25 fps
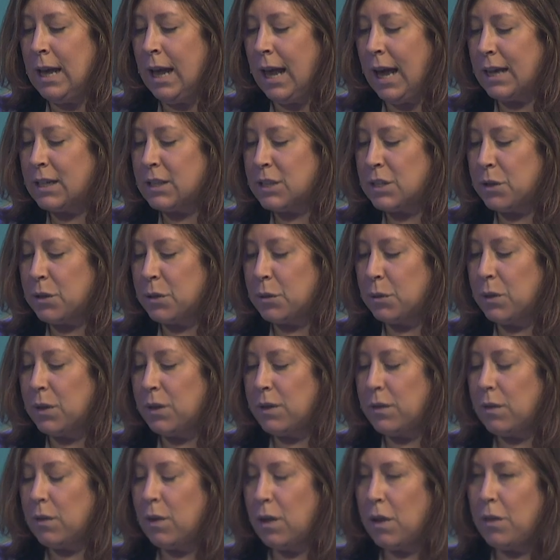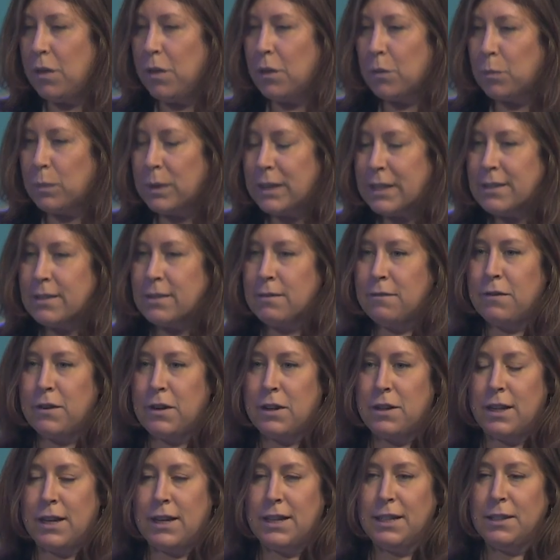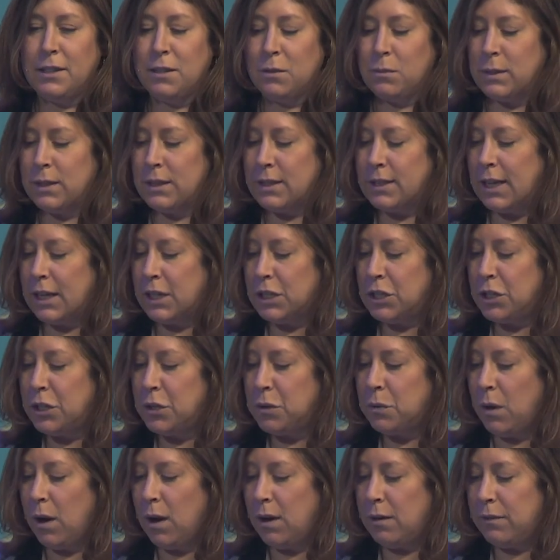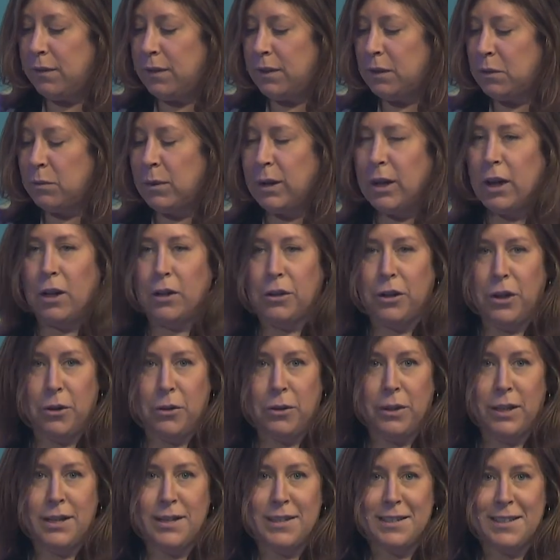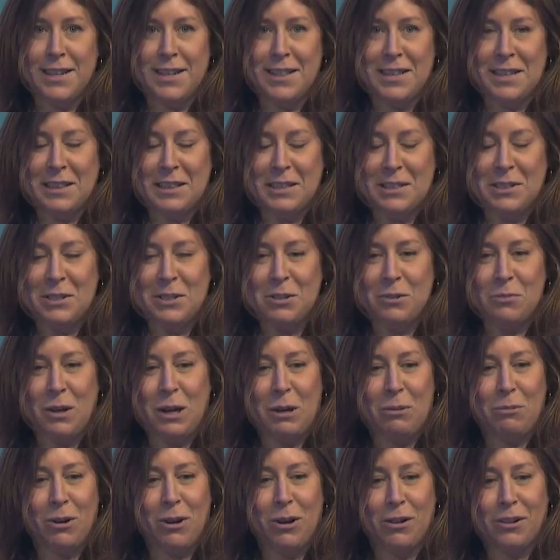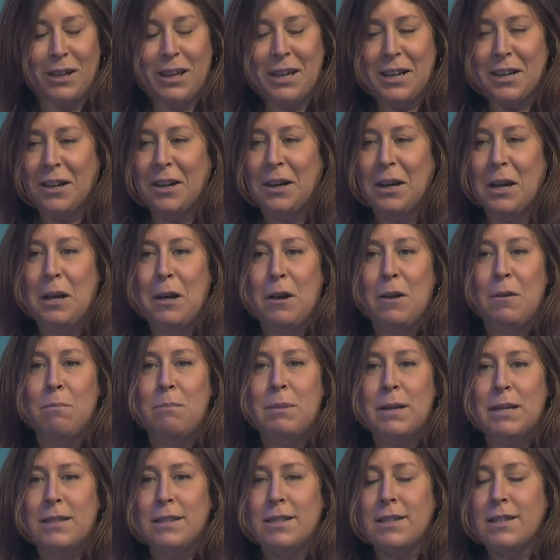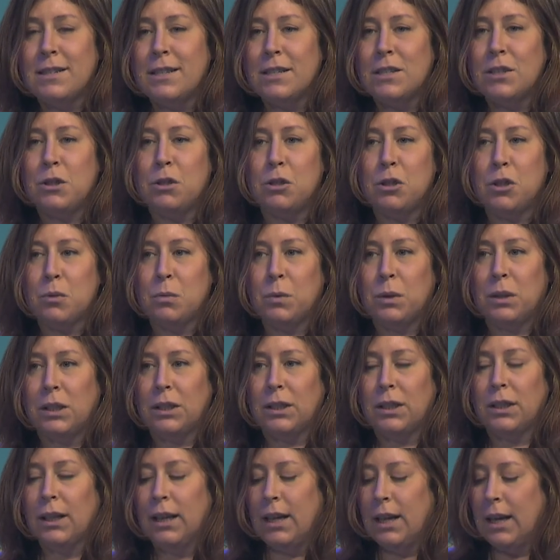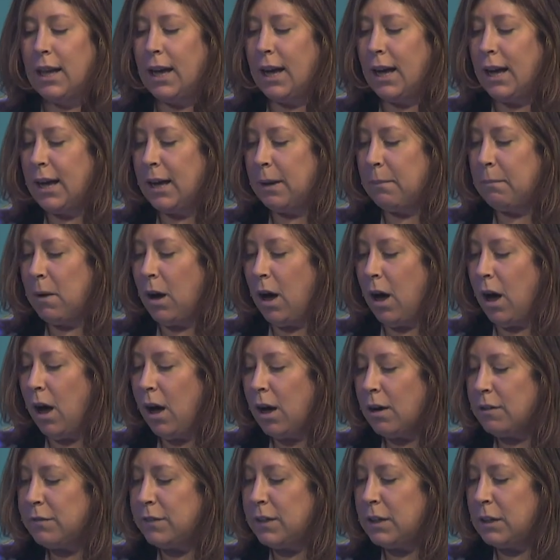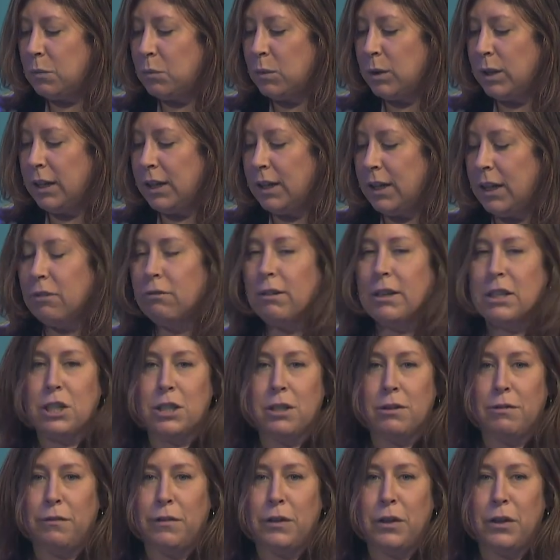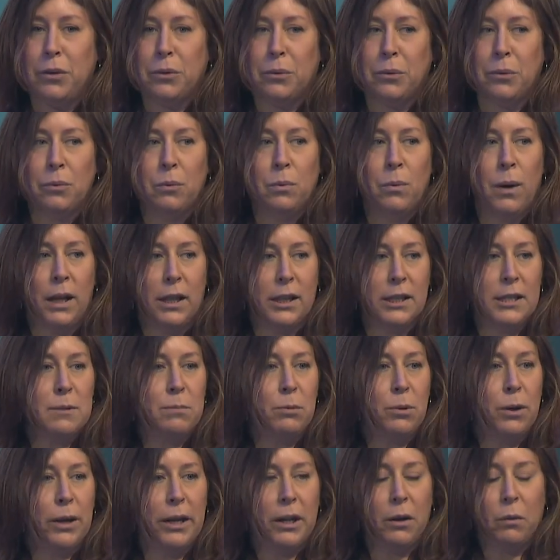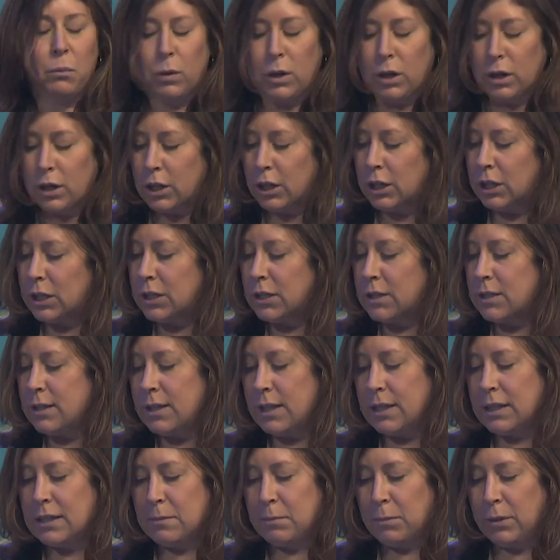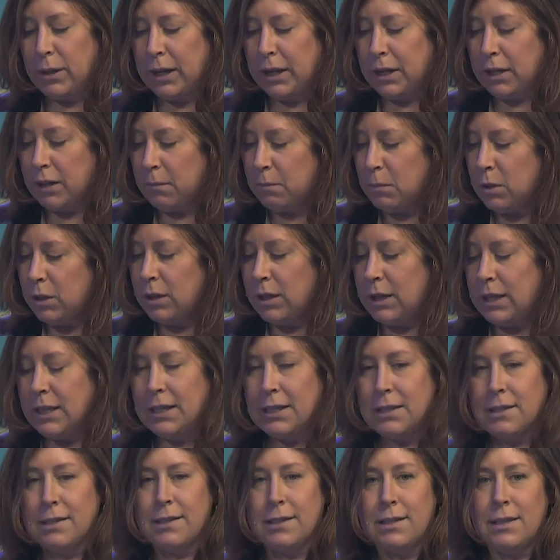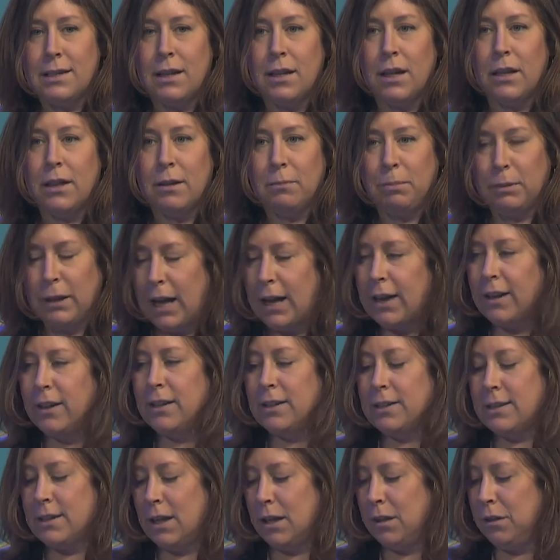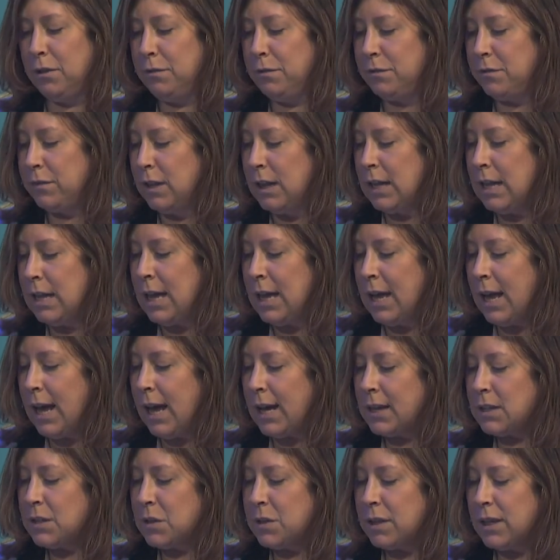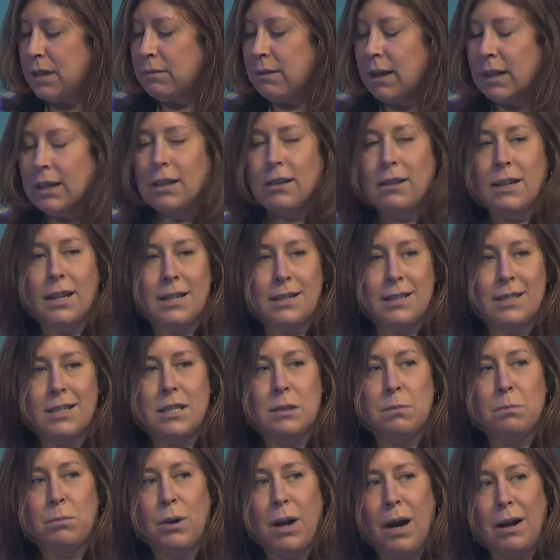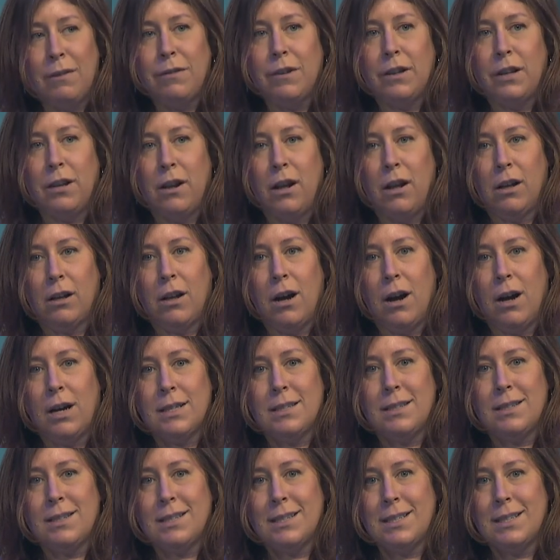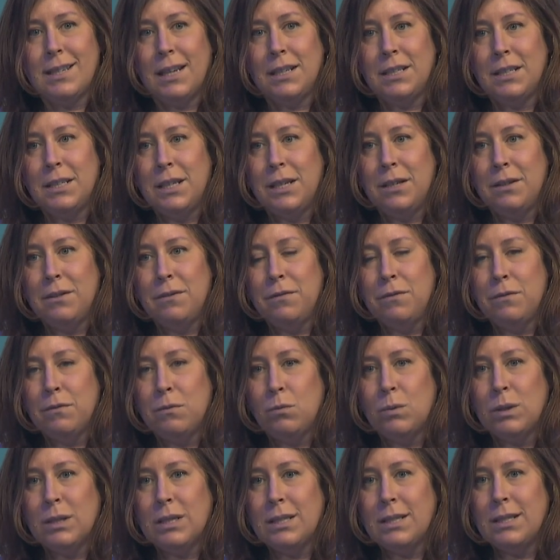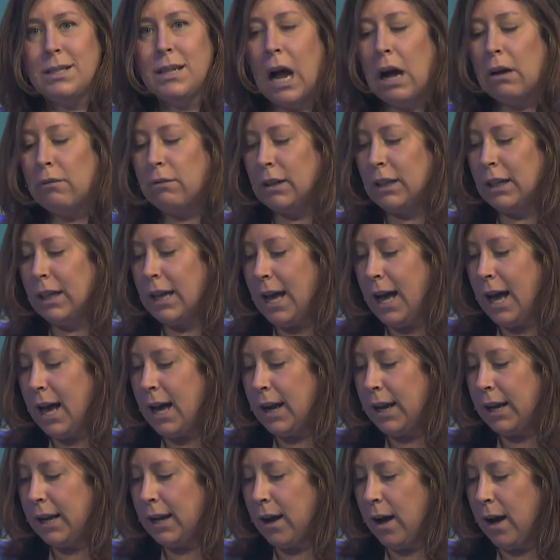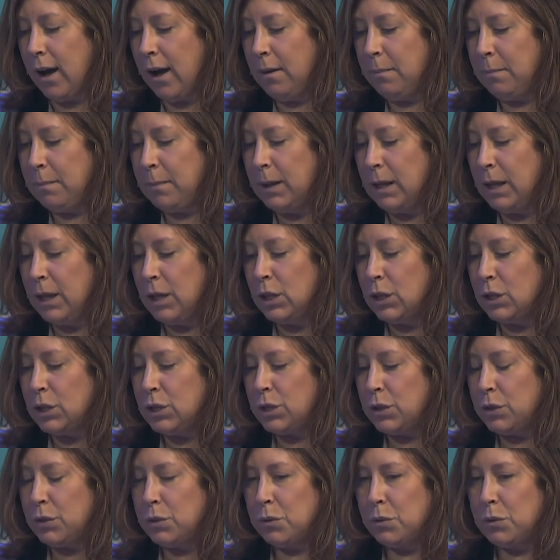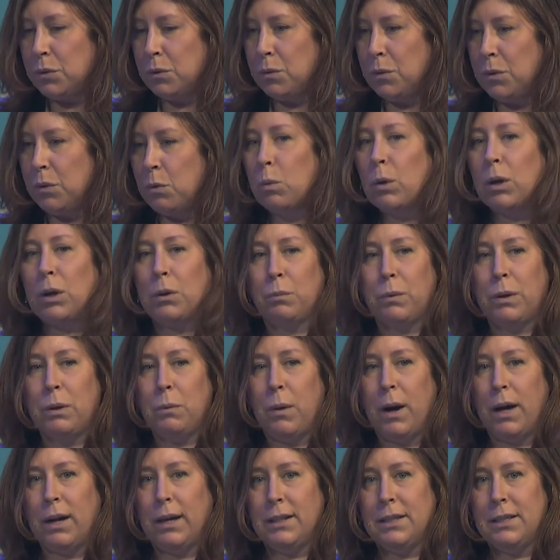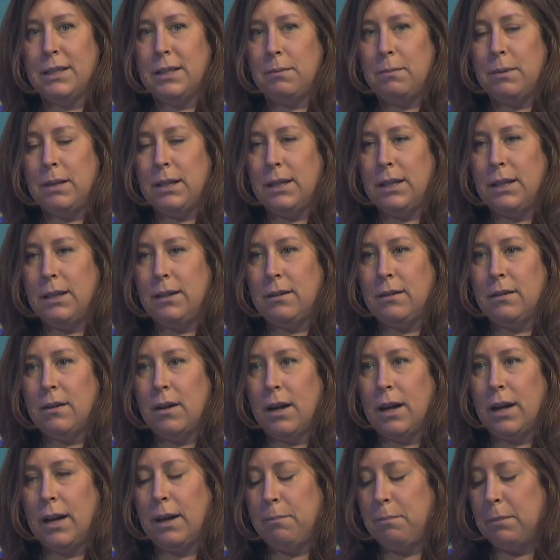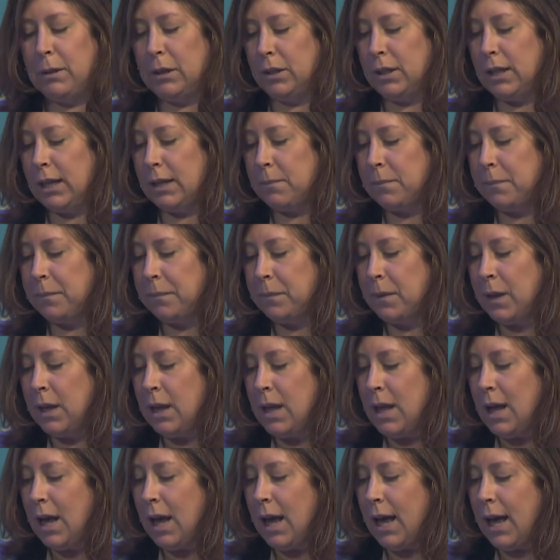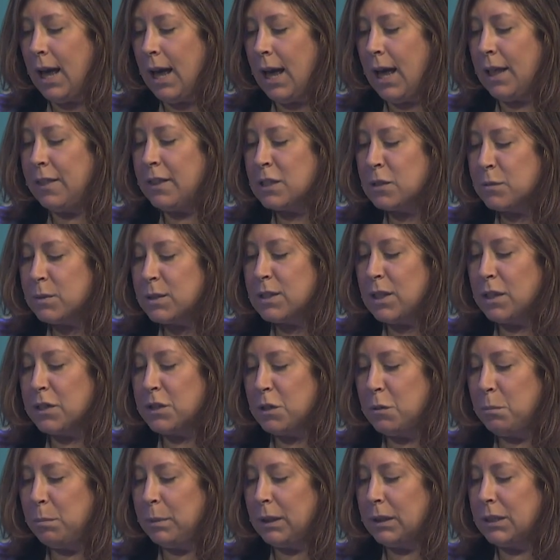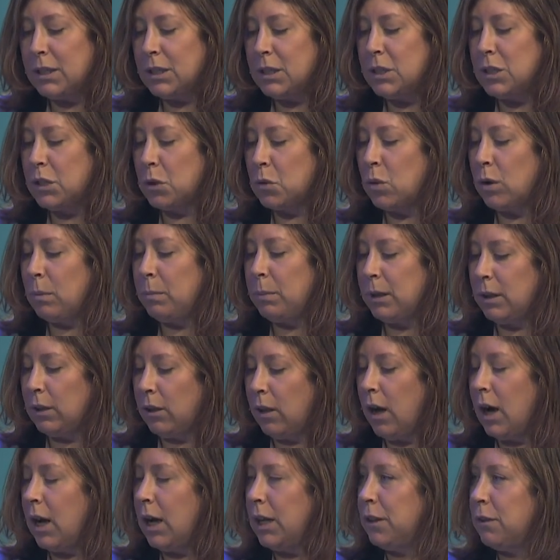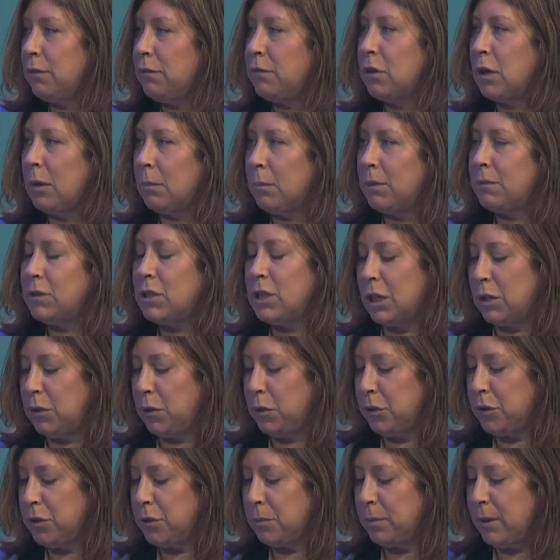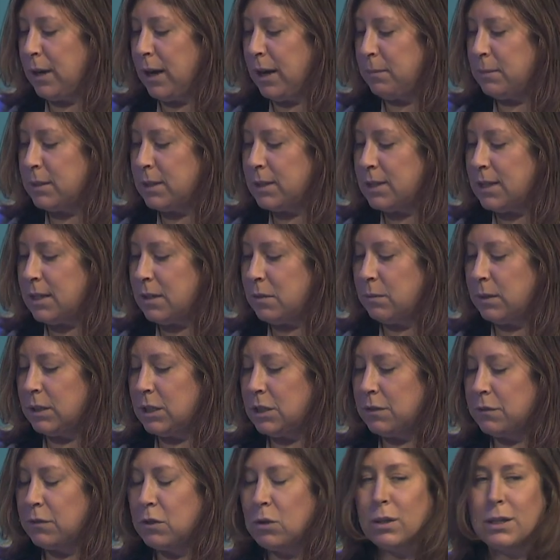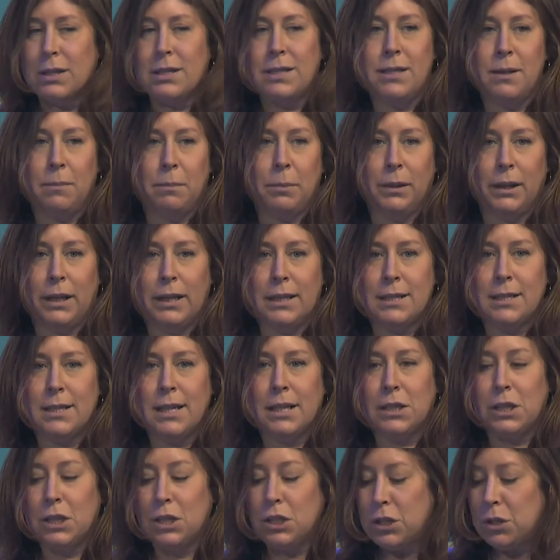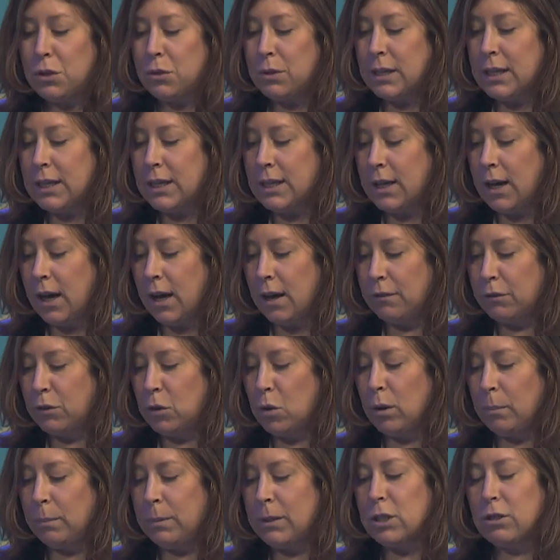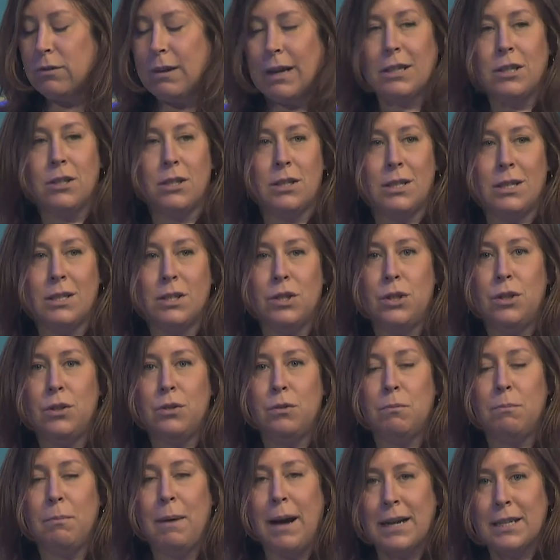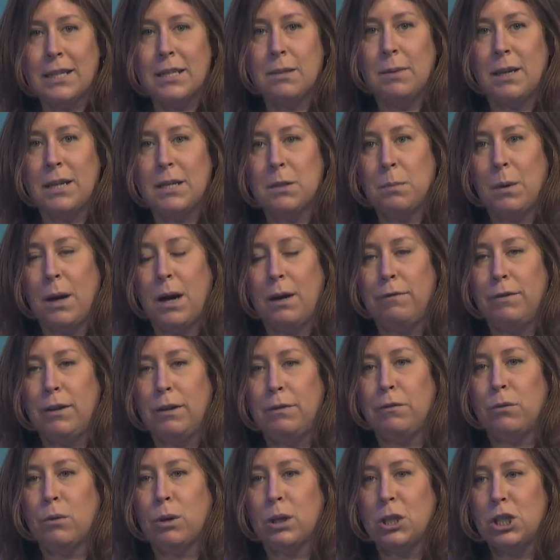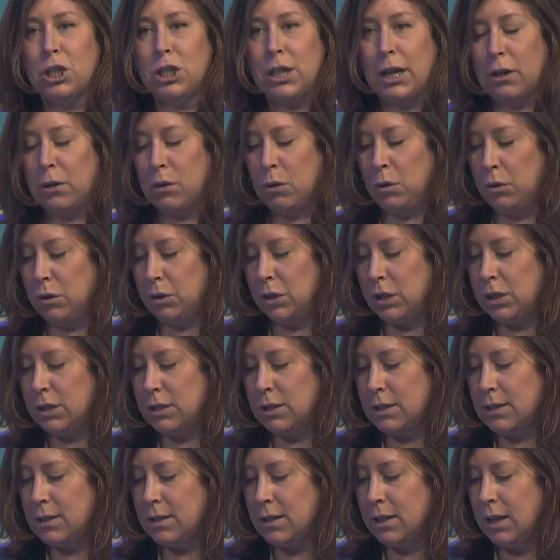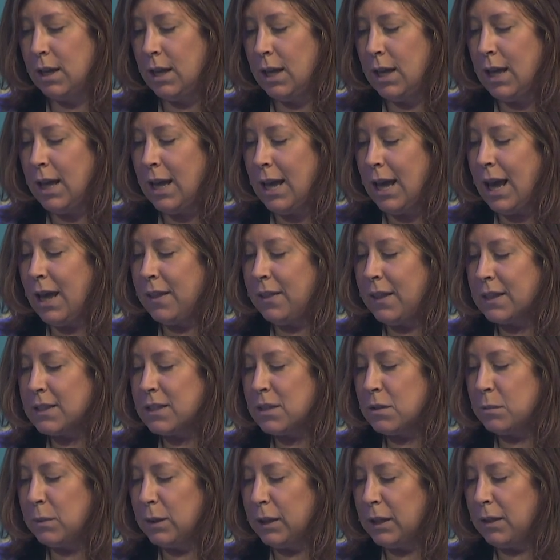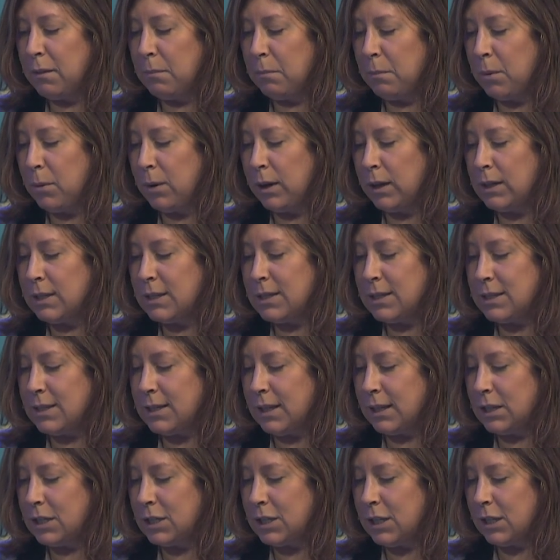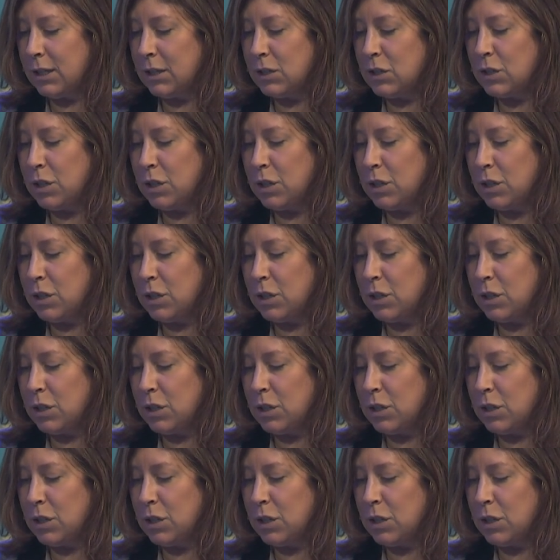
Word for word: And so the reason for this was that too often, we all know this, I think this is why we're all here, business as usual often would enrich the few while exploiting workers, exploiting communities, the planet itself. And so they recognized this profit at all cost incentive was not really adding up to the world we wanted to be building. And this was also built into corporate law in the form of shareholder primacy, which of course stipulates that the duty of corporate directors is to maximize profit for shareholders. And that's a really important distinction.